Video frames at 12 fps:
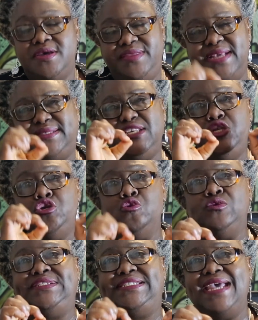These
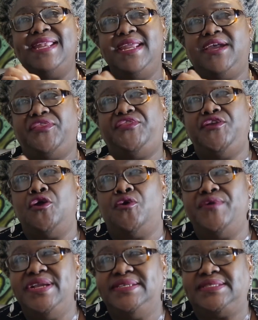eugenic
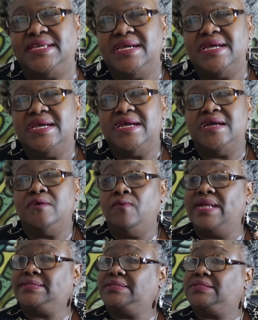theories
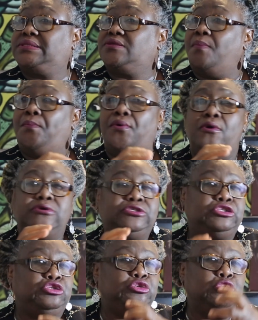were
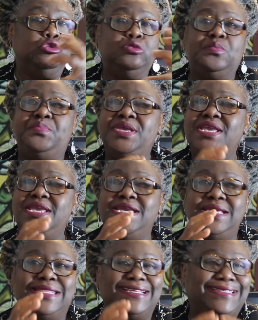supposed to
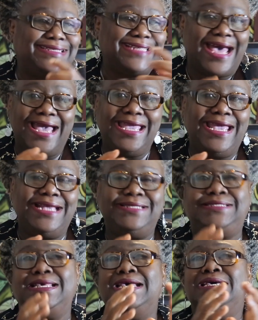be the
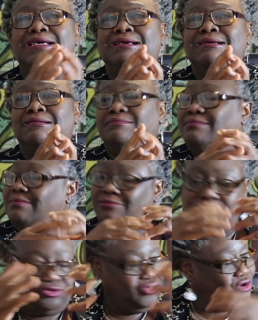science
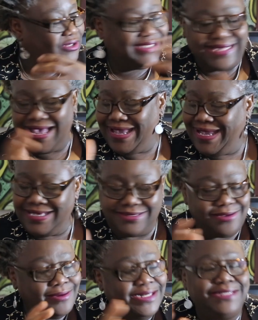or
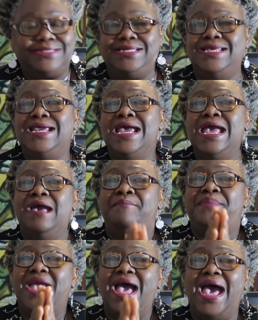pseudoscience, honestly,
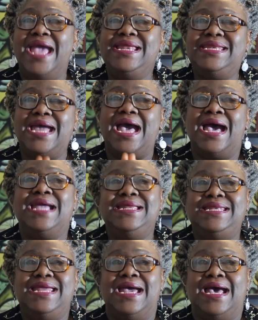behind the
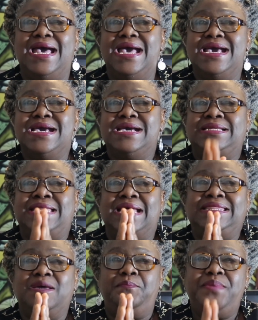idea
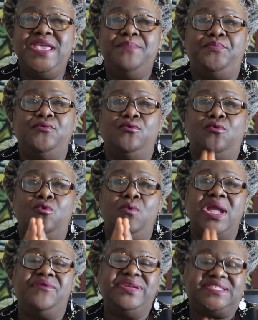that the people
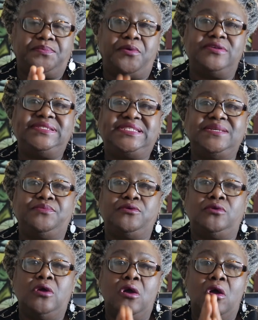who were
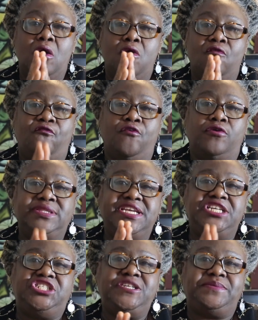responsible for
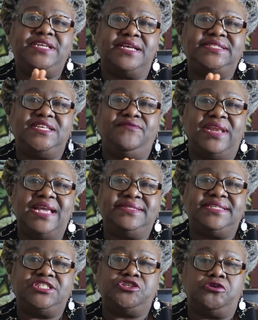the Egyptian
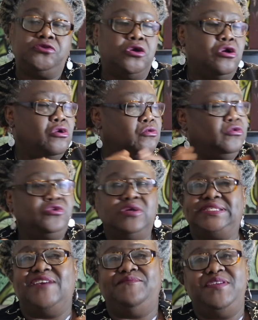civilization could
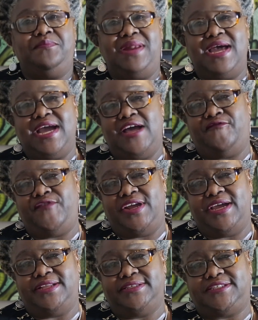have been black
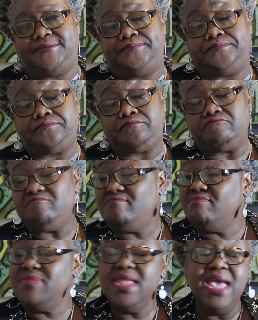Africans.
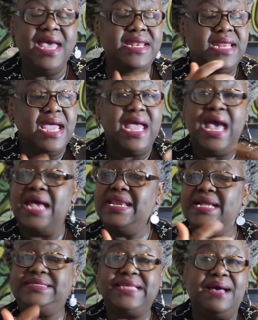And
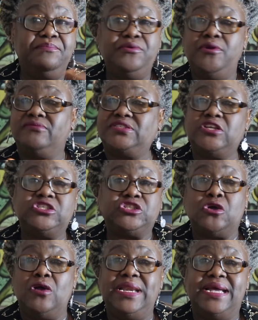an example of such
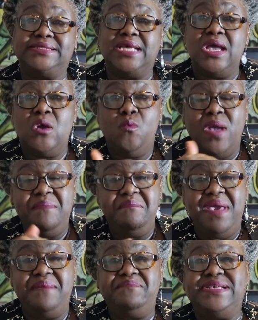scholars were
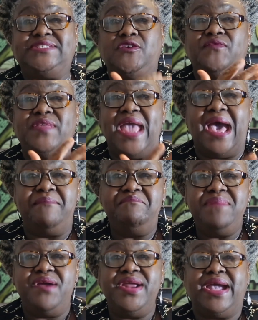members of the
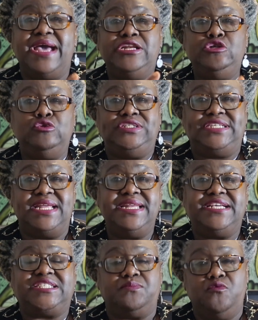American
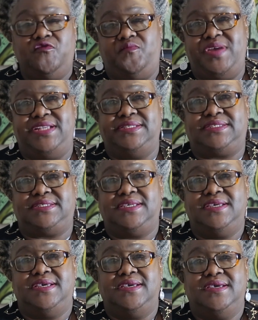eugenics movement
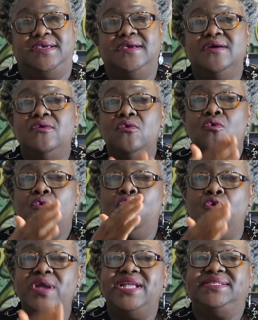
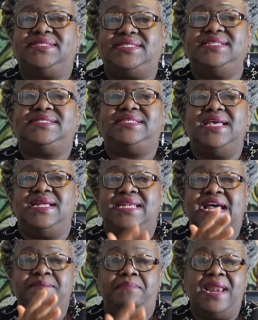who insisted
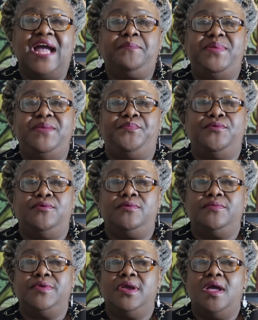that black people
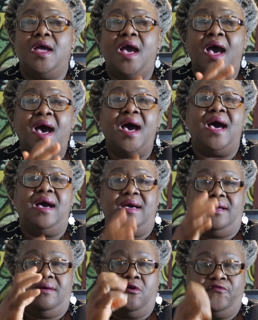are
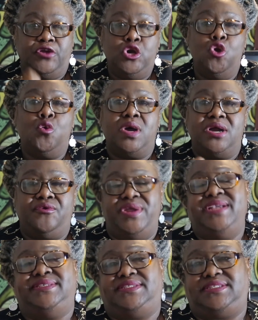of a lower
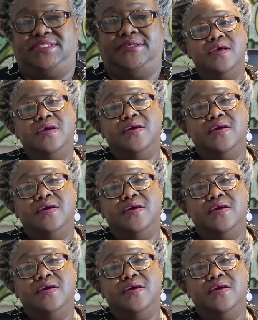race.